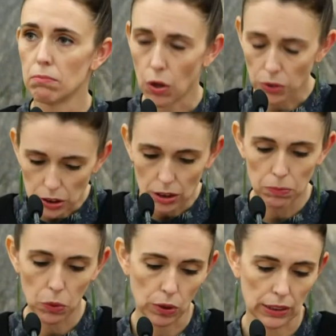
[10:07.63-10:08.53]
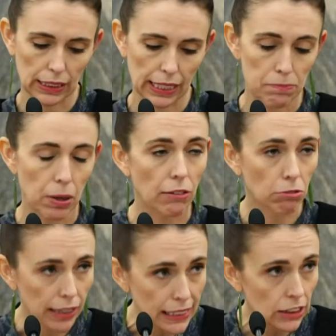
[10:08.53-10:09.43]
most importantly, by
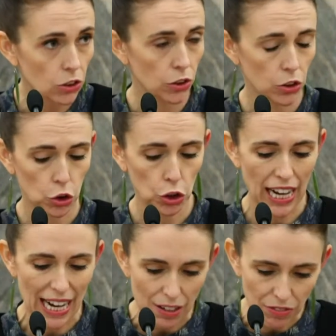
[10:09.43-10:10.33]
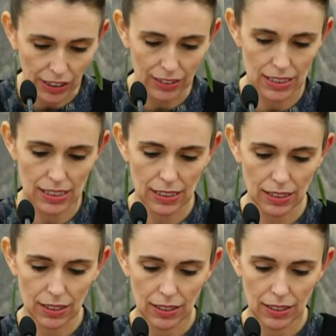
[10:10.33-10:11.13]
research, evidence,